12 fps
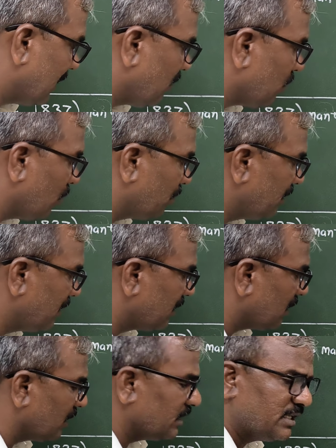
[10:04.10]
line,
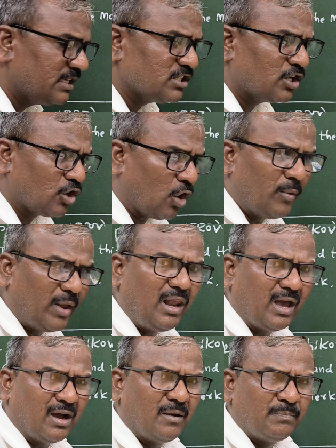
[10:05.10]
opening line. It is a
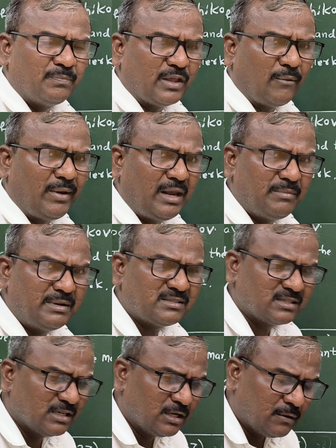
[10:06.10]
novella. Novella
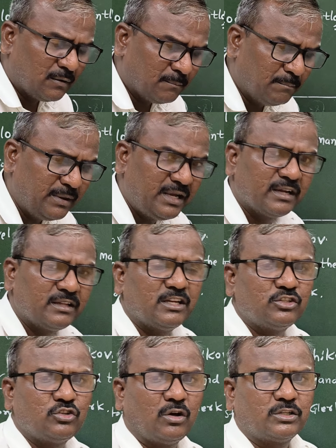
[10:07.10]
means bigger
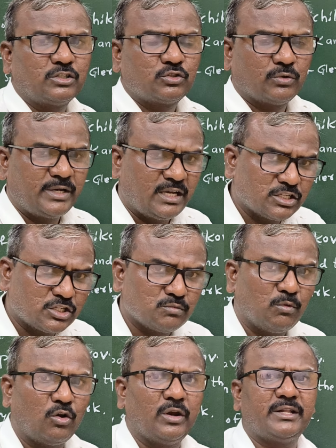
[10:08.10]
than short story and
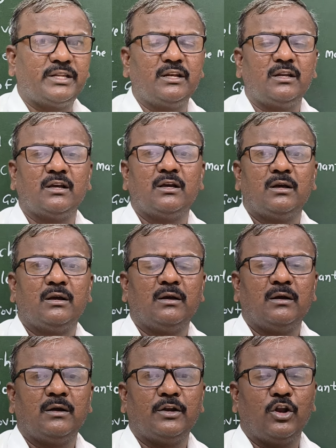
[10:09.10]
smaller than
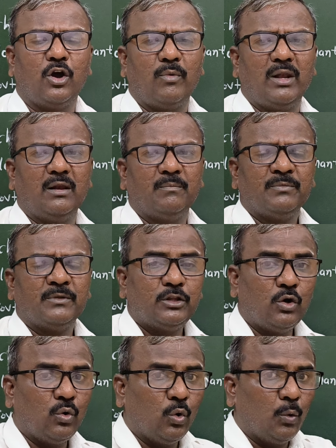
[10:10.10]
novel.
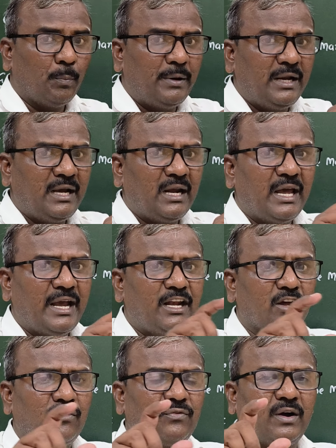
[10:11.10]
The opening
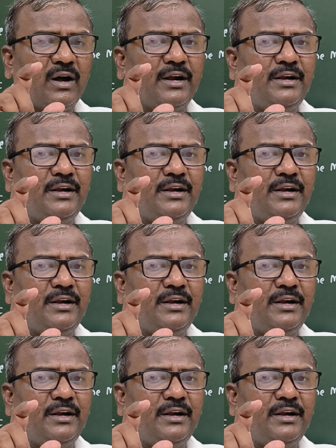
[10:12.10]
line of